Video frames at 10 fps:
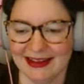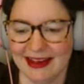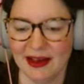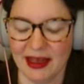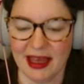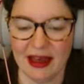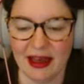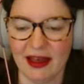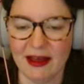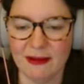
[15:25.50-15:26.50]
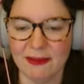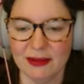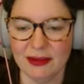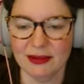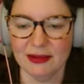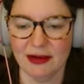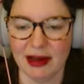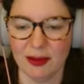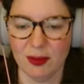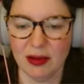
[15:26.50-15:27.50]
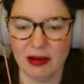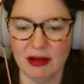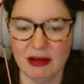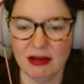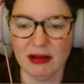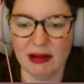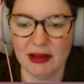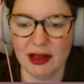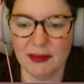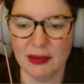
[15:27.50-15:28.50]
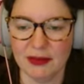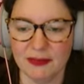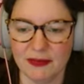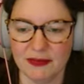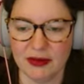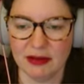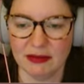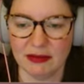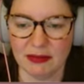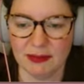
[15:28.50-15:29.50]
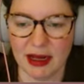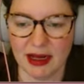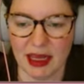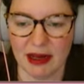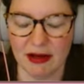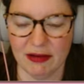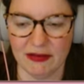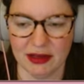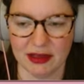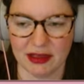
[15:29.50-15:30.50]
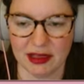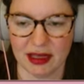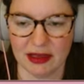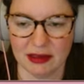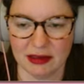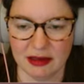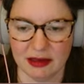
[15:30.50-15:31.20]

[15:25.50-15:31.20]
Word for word: Okay, all right. Well, for back here first, I guess.